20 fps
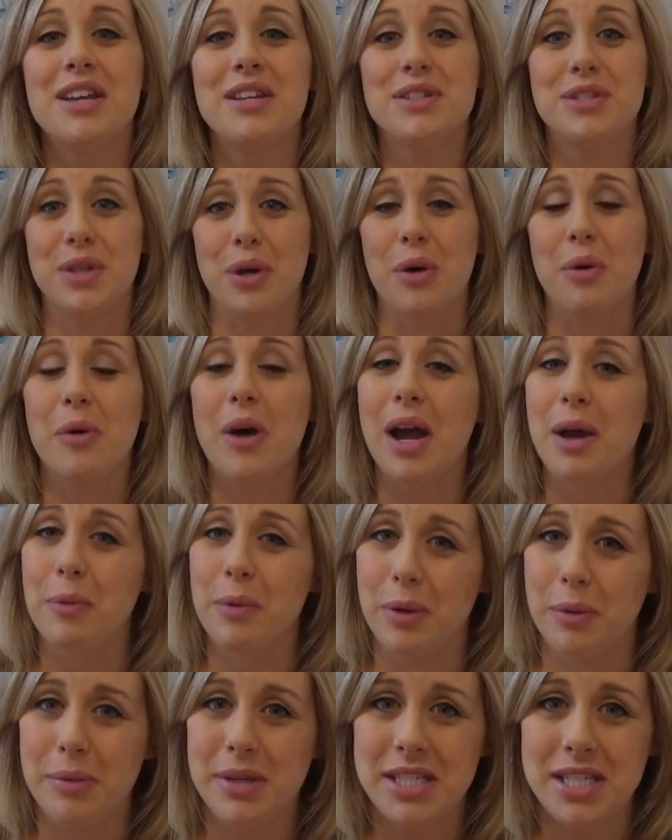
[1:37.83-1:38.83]
So I
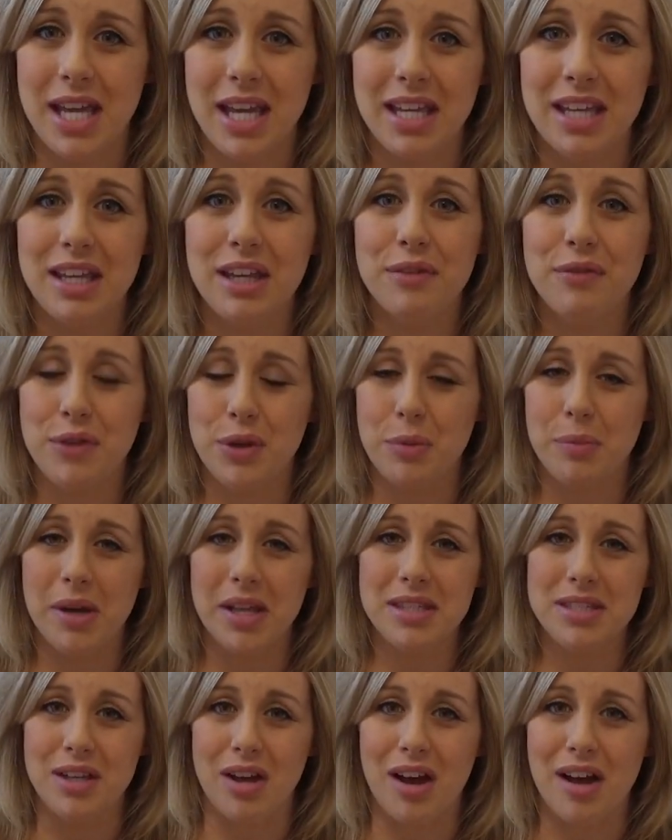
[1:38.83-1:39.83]
will be taking a few
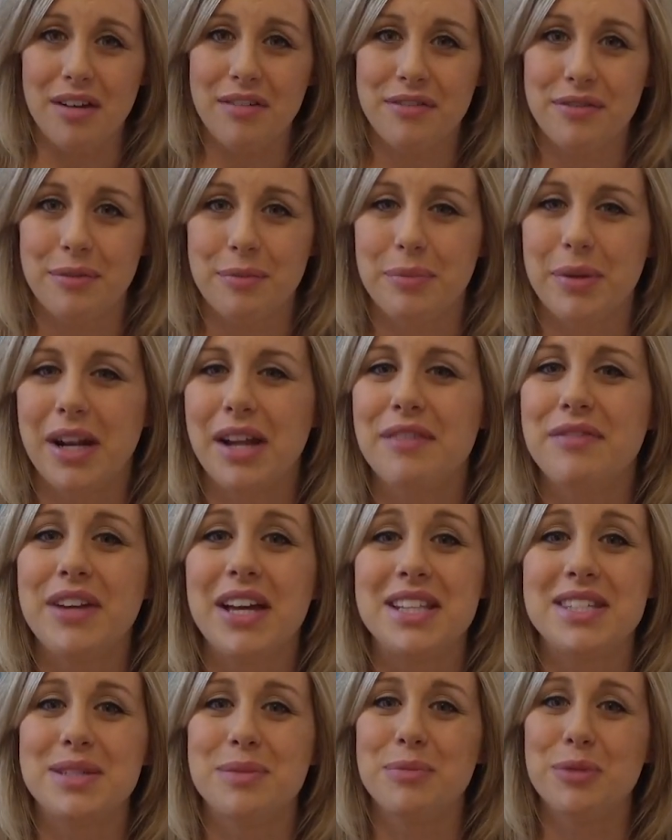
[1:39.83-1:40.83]
months off, but I've
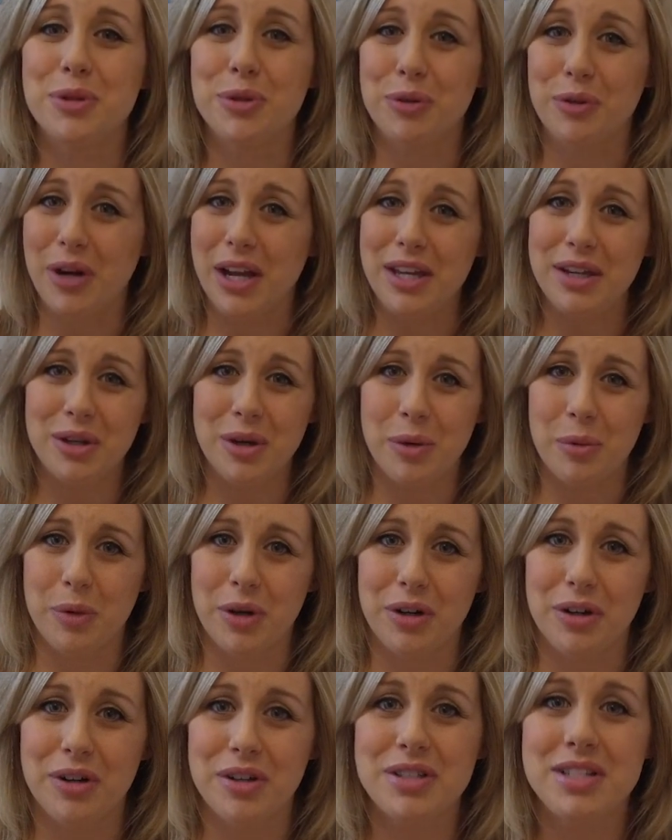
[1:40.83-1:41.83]
got some great
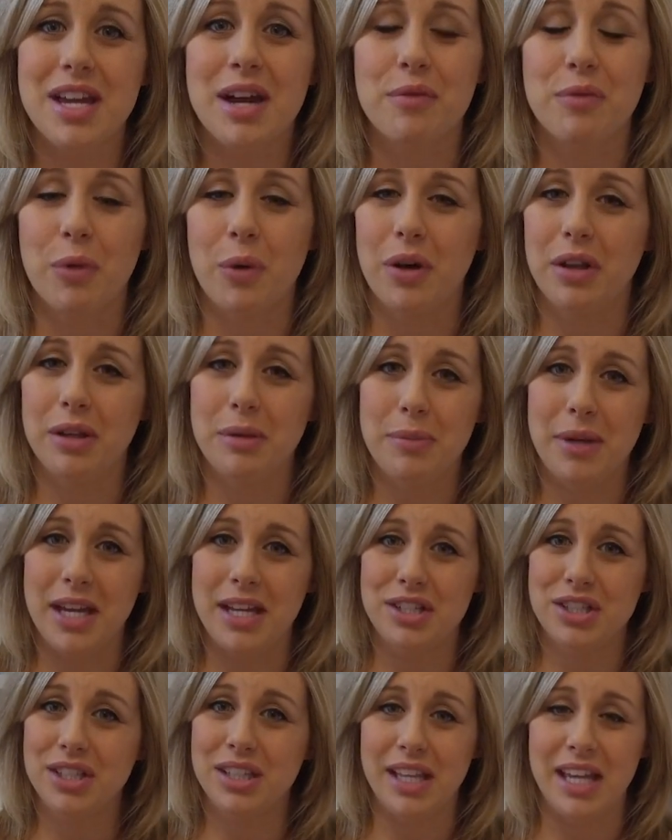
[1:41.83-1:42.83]
co-workers at Royal
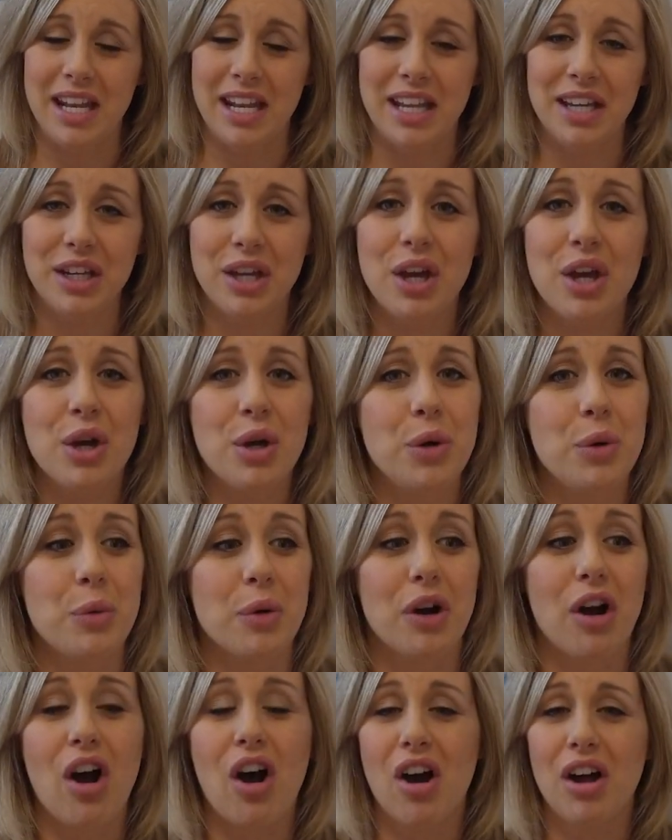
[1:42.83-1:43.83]
LePage Atlantic who
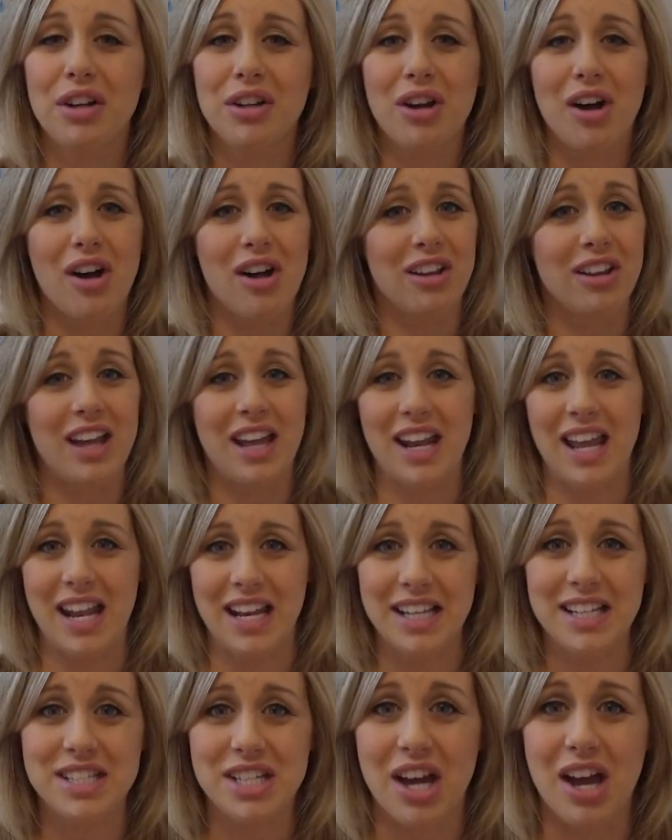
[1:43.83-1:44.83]
are on call at
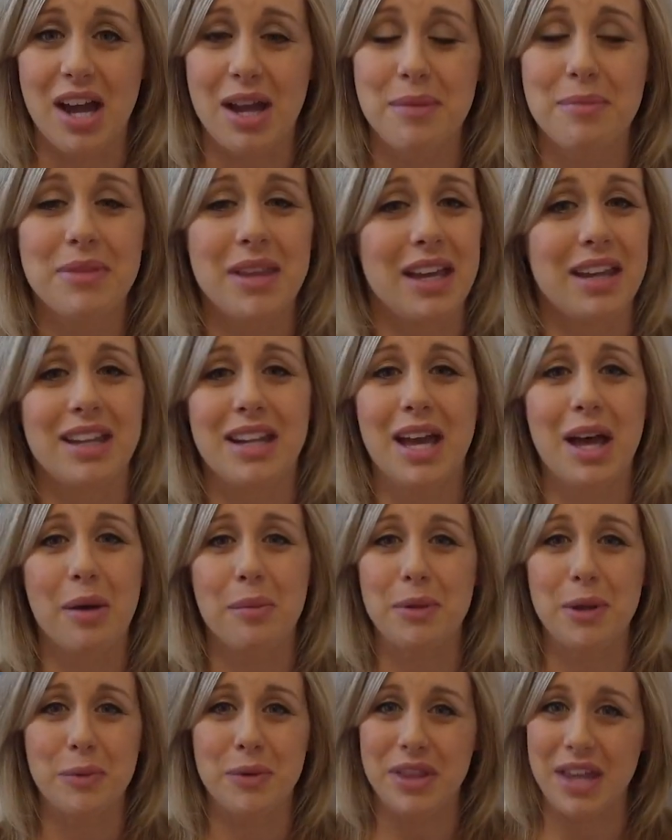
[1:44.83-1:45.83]
any time that can
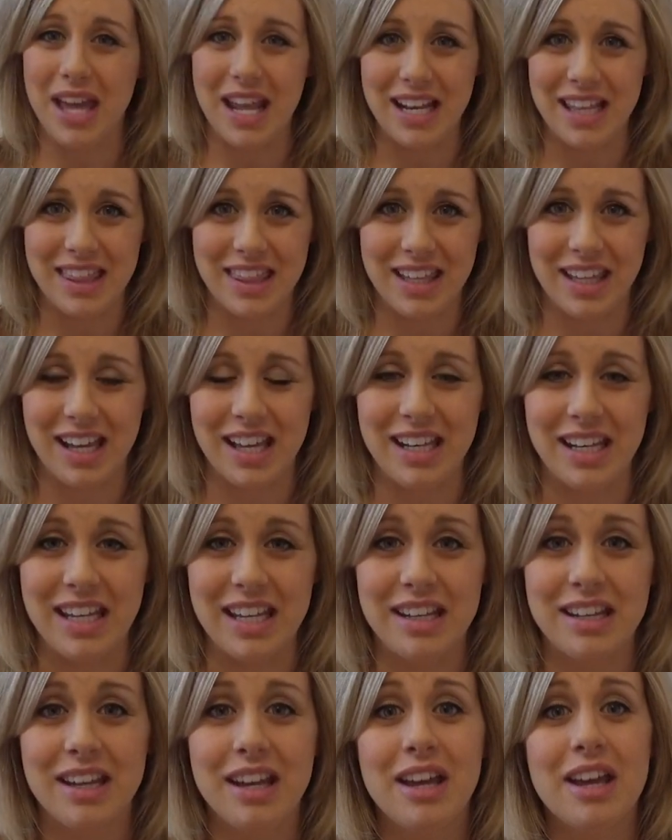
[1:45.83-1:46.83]
help me with anything I
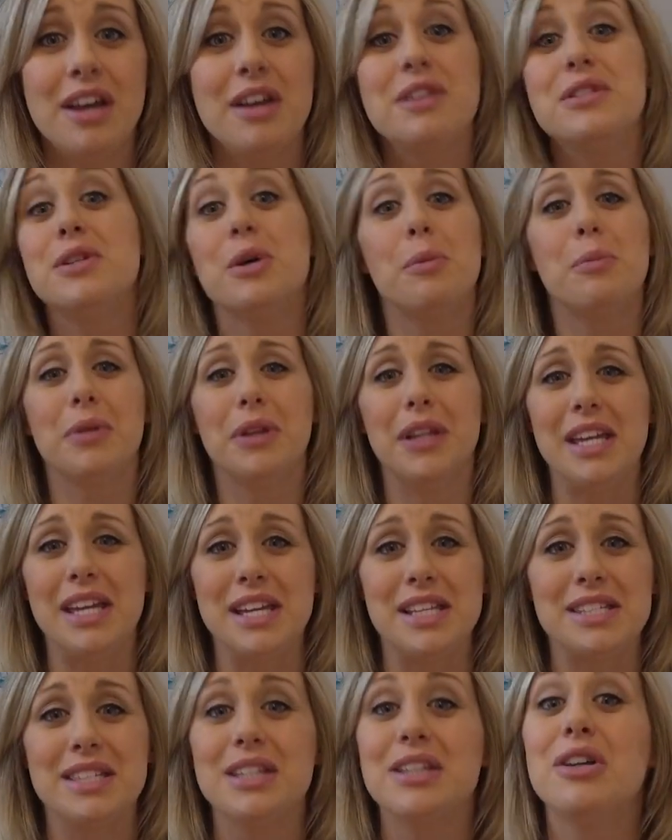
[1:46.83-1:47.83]
need. So
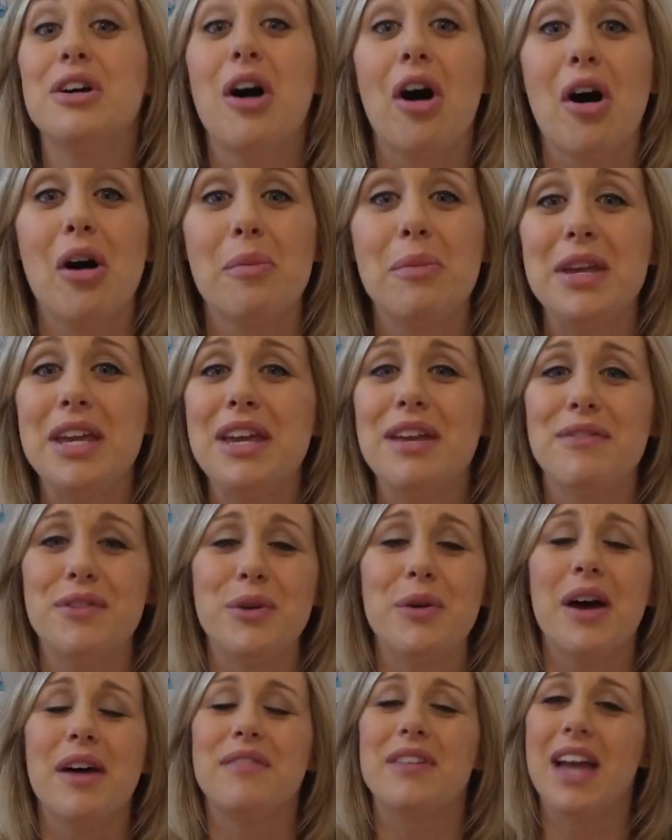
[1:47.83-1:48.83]
please call me if
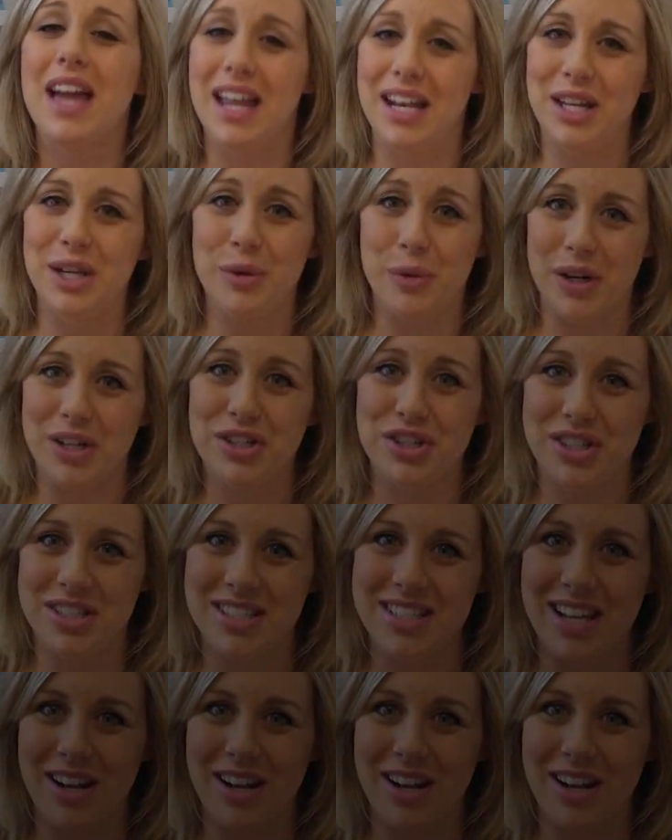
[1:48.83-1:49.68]
you have any questions